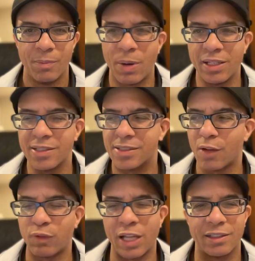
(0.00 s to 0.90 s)
But this
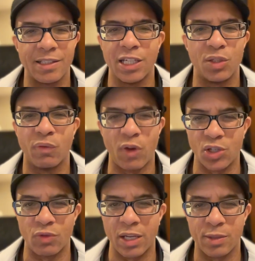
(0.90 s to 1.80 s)
stuff like this gets you
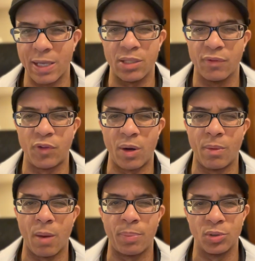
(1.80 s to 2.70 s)
frustrated, especially from
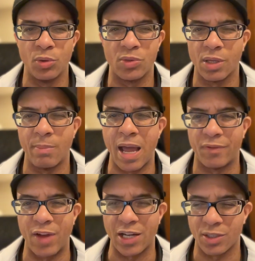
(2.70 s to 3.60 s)
a producer
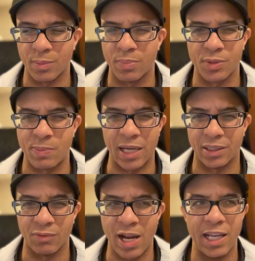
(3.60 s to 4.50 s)
manufacturer
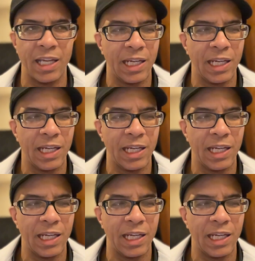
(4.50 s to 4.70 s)
perspective, right?